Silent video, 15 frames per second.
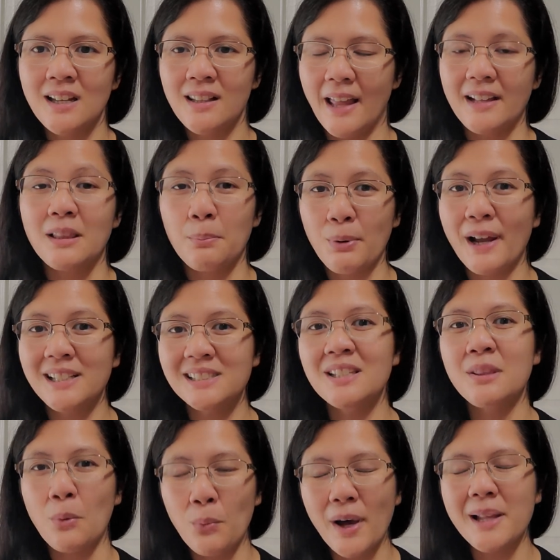Like the price
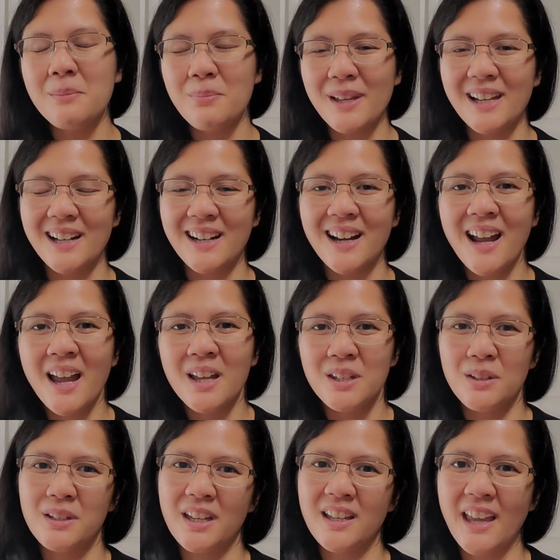of the one beer,
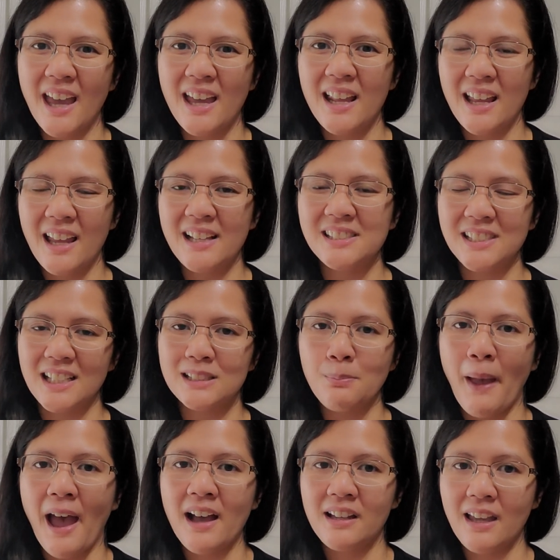you can get a
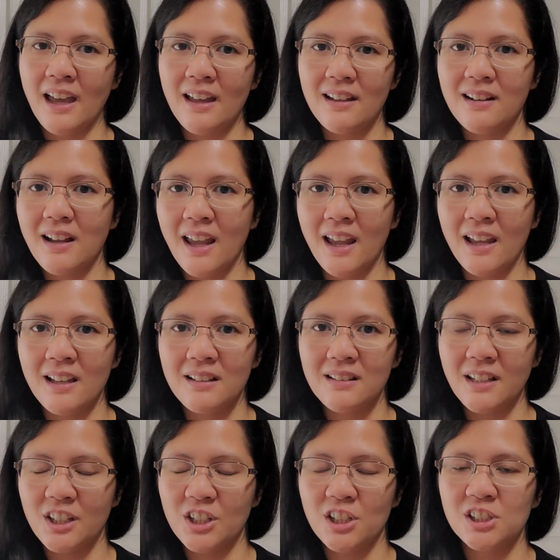6-pack at a
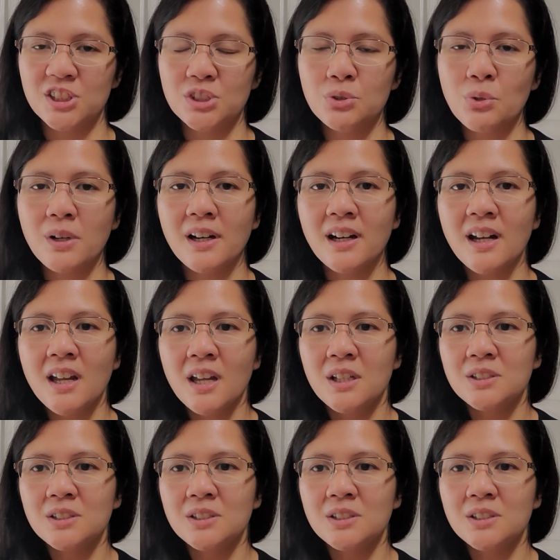liquor store.